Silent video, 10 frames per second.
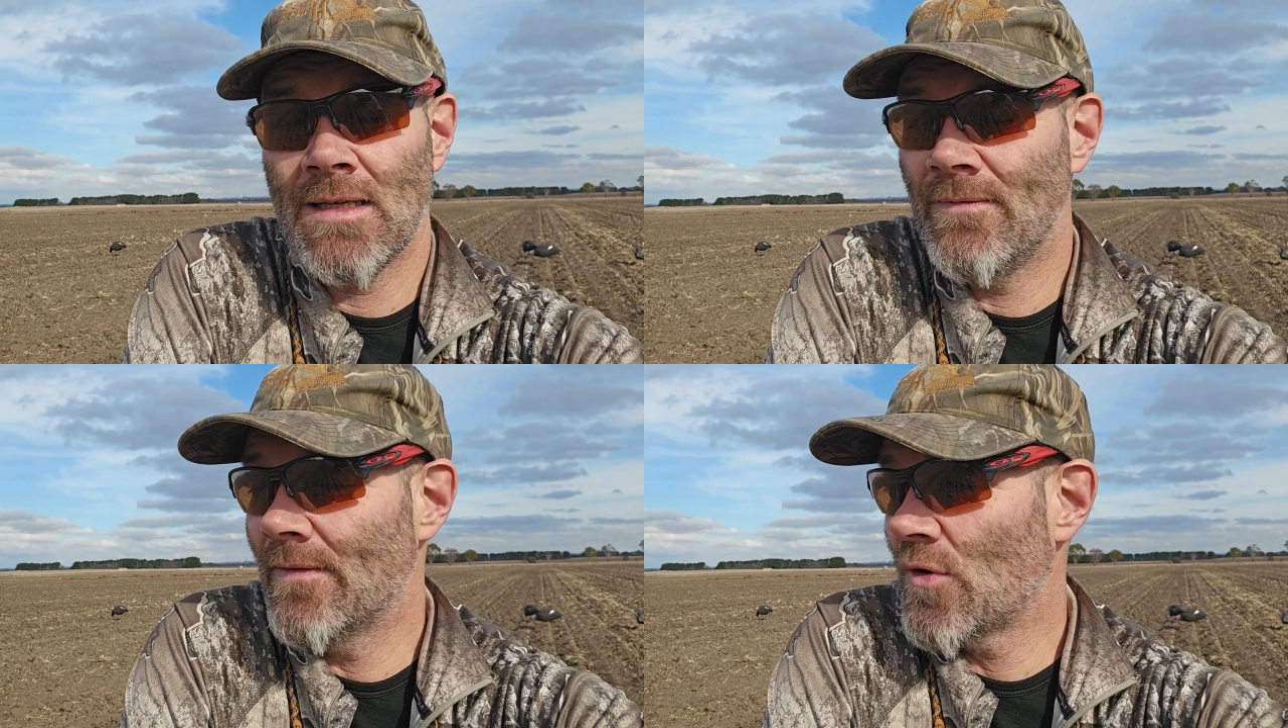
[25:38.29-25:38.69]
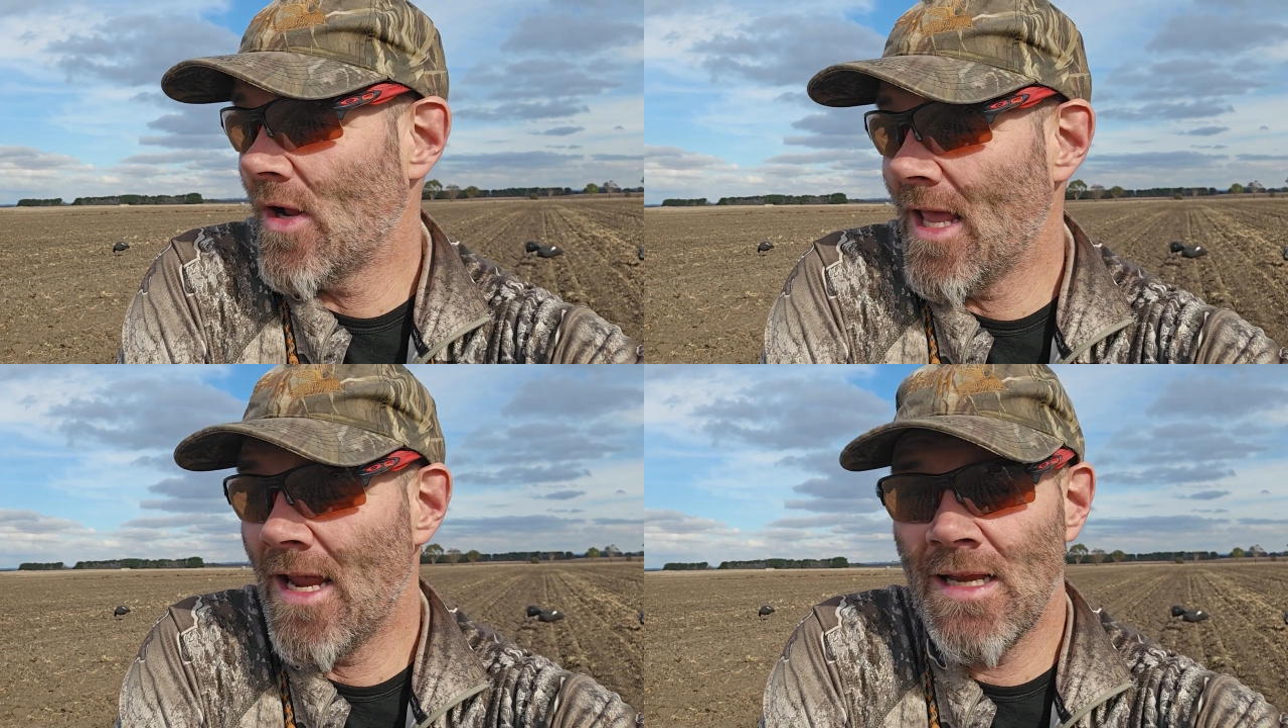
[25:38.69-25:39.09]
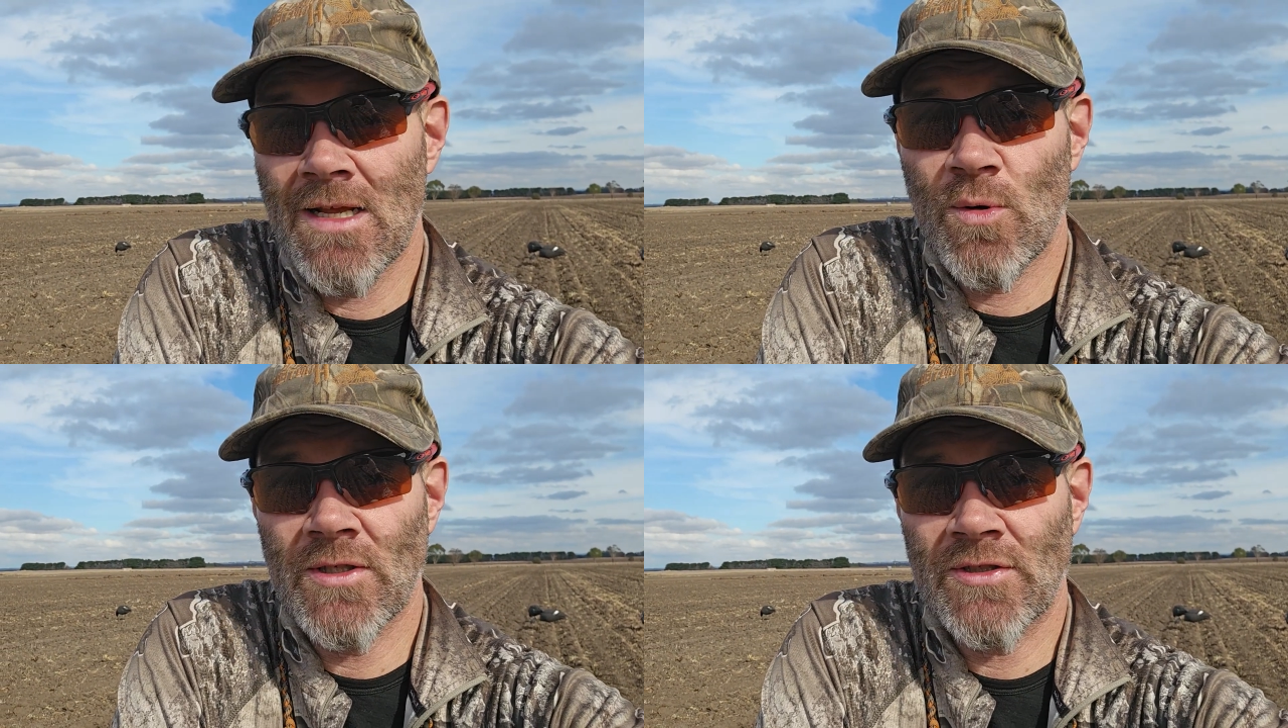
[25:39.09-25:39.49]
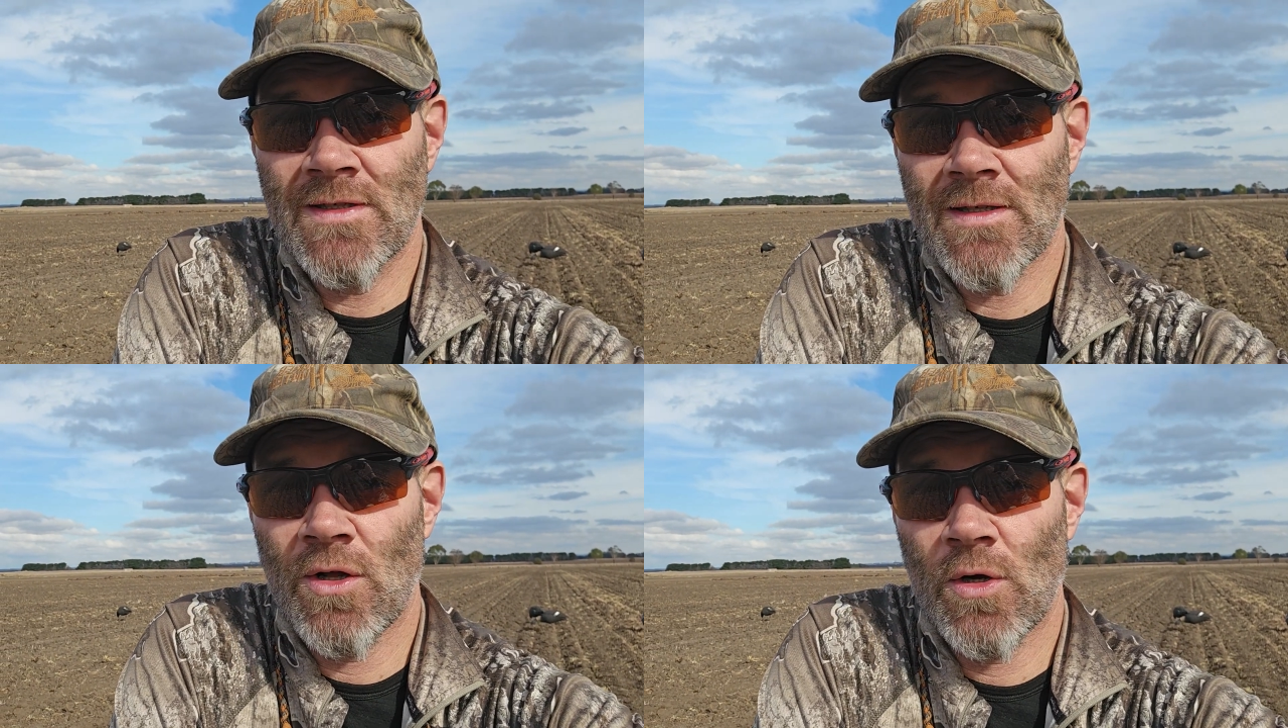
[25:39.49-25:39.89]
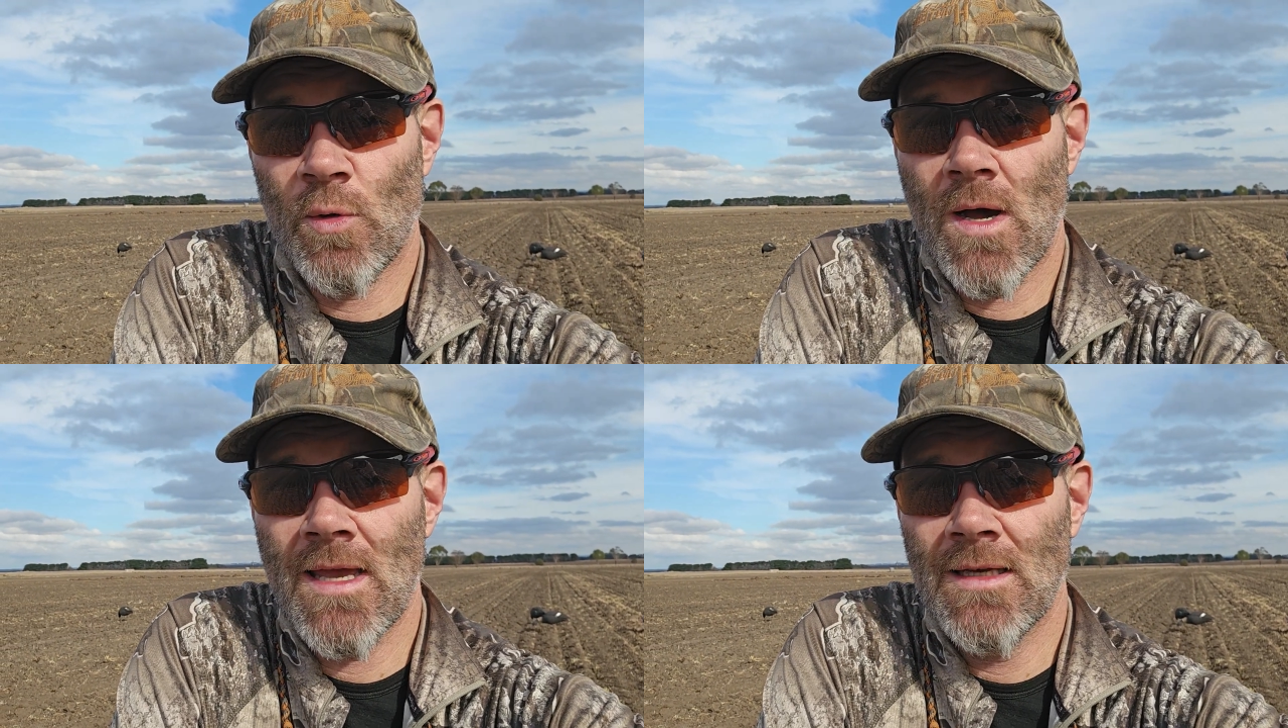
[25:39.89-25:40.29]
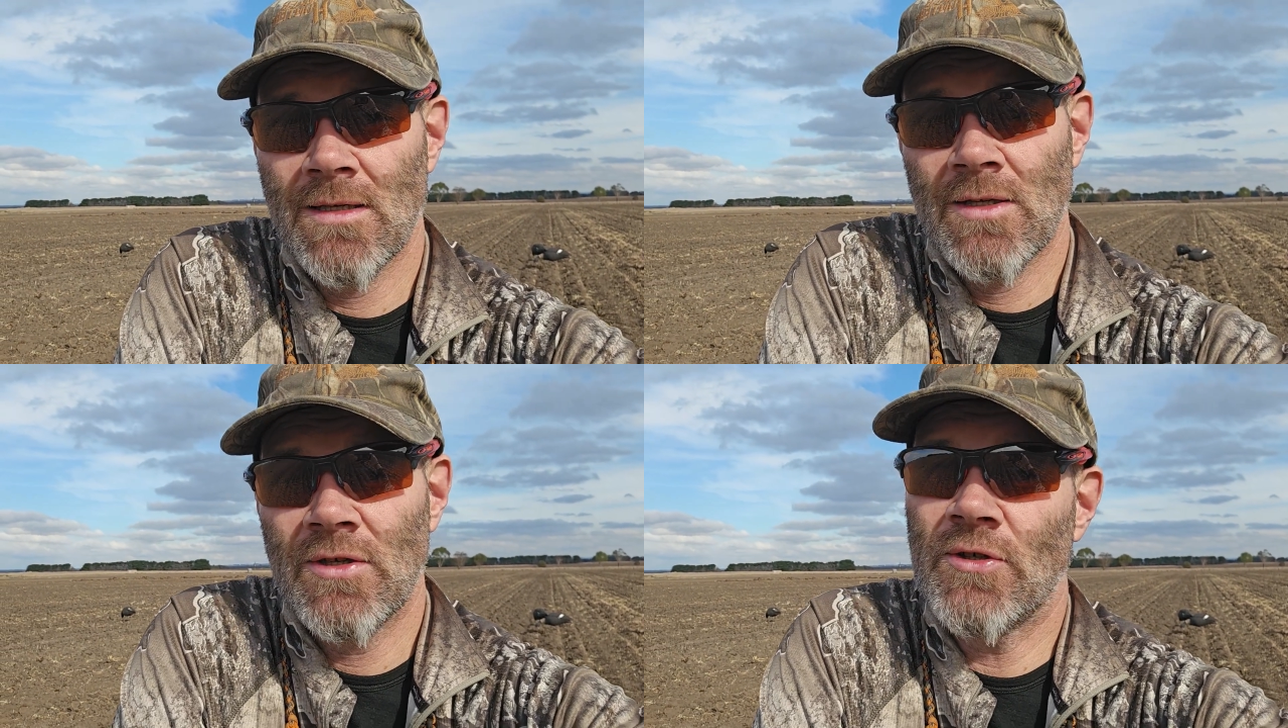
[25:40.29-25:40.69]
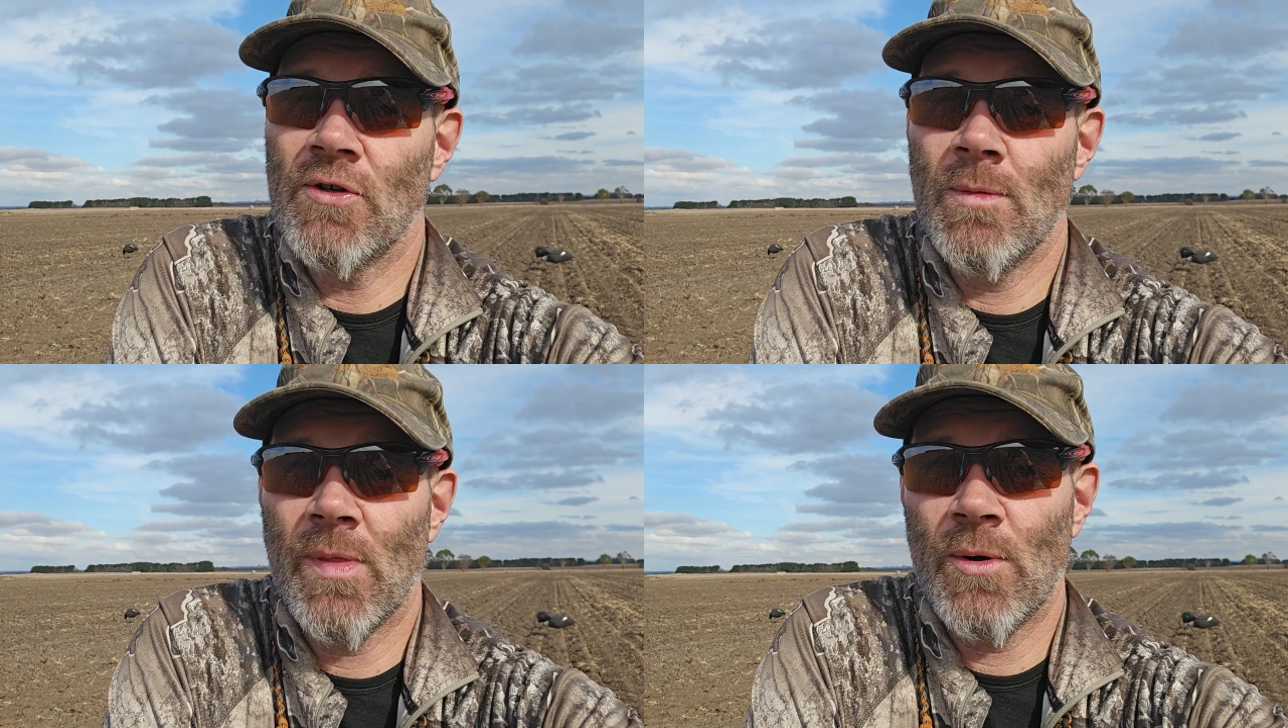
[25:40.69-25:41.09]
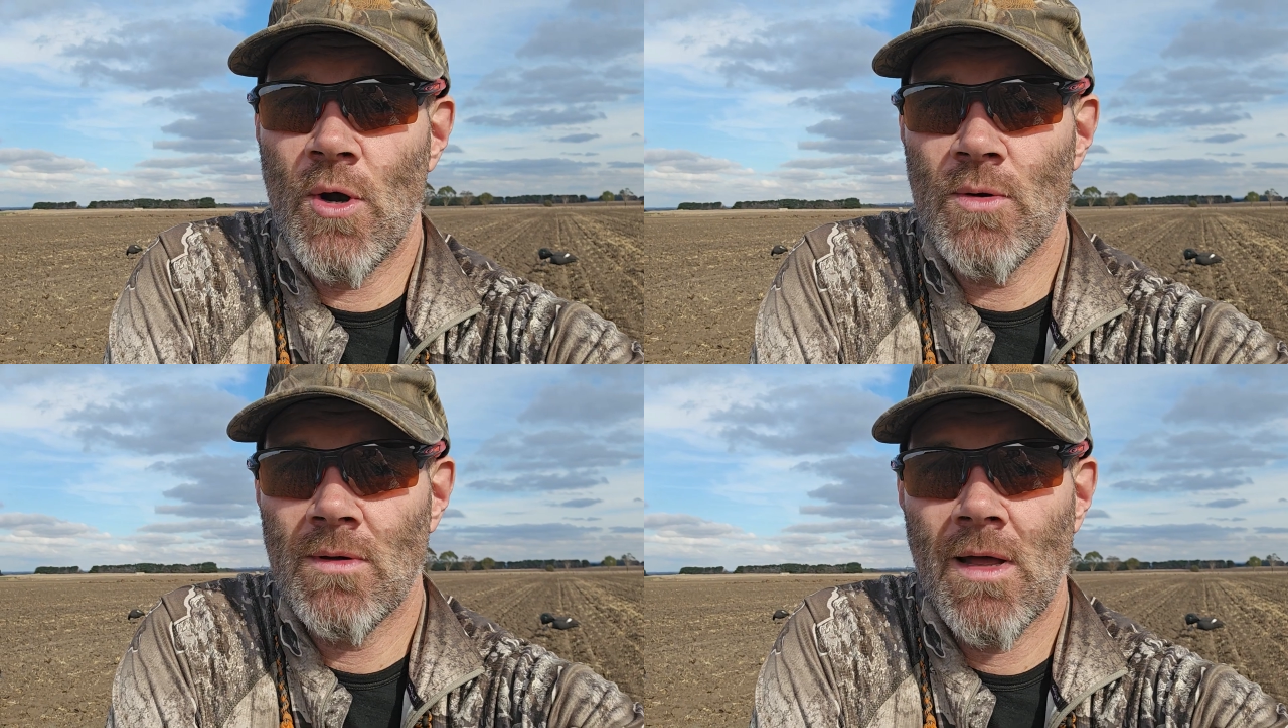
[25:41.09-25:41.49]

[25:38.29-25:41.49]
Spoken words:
If you've got any questions along the way, shoot them through.